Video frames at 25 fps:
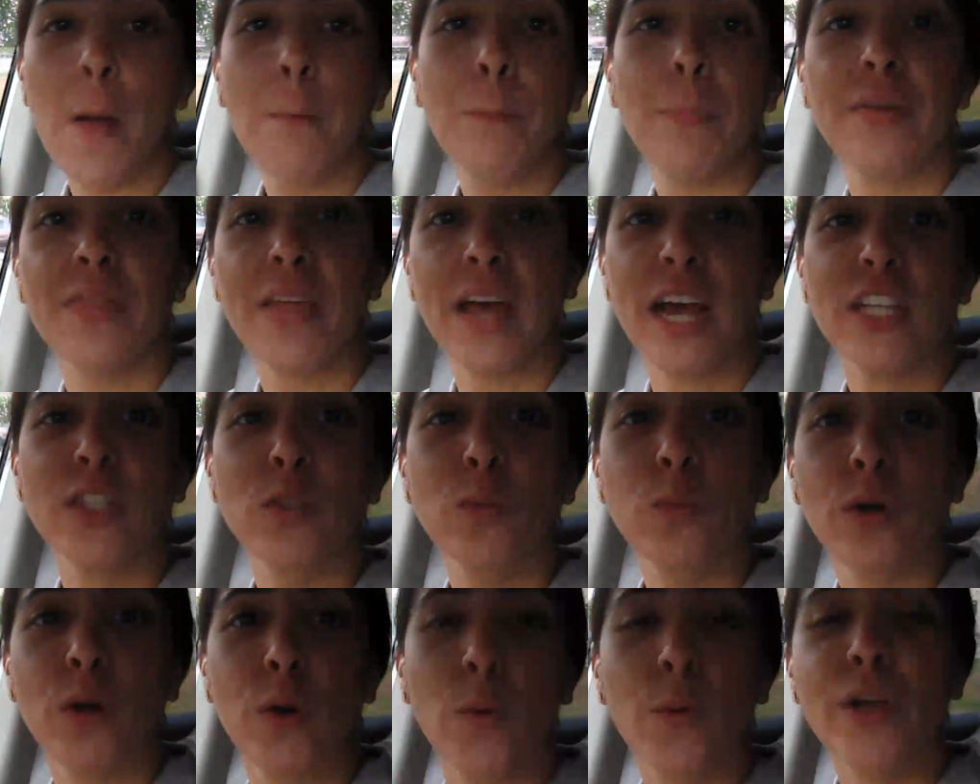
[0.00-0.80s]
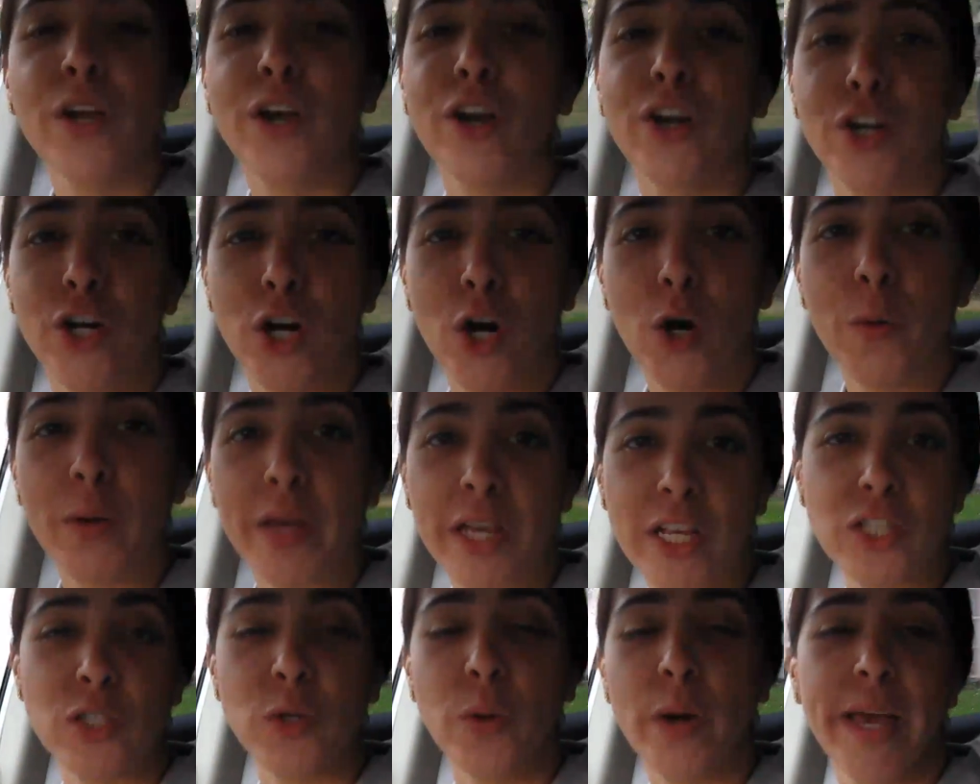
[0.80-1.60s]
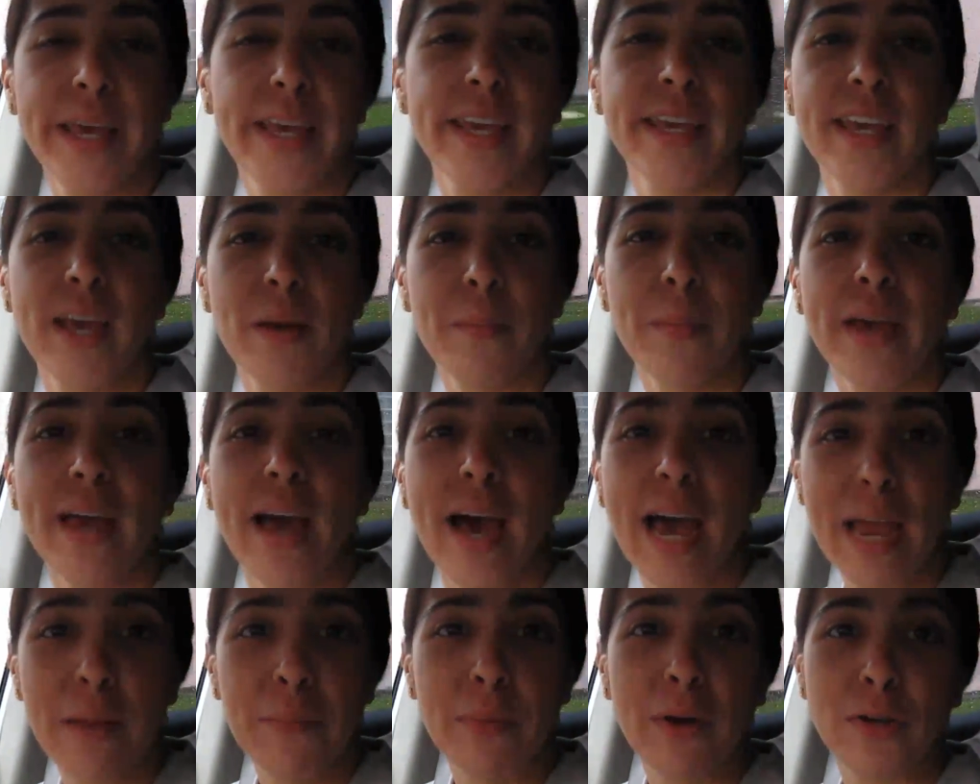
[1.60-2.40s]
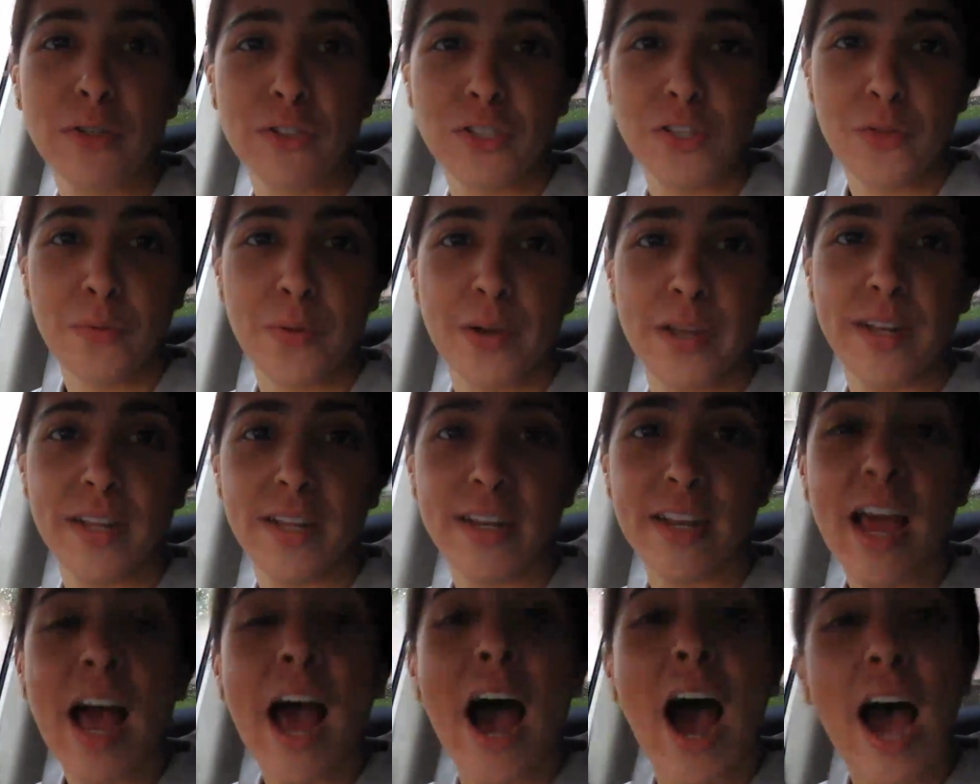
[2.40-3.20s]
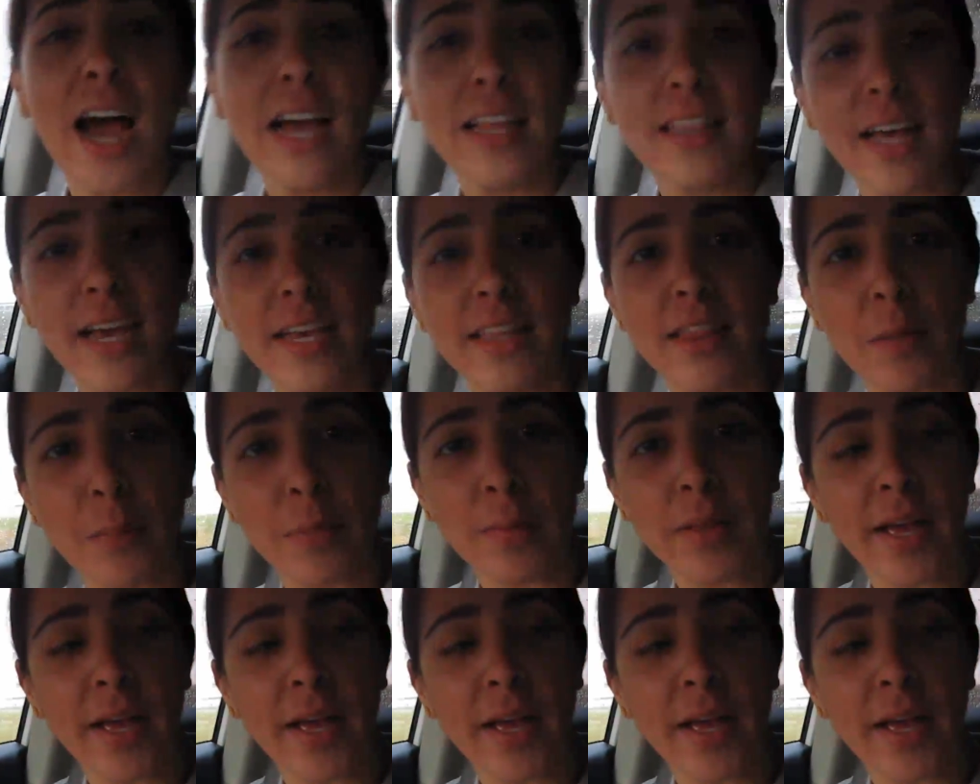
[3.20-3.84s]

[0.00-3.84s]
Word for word: but that's where we are going so I can get my eyebrows threaded. I like the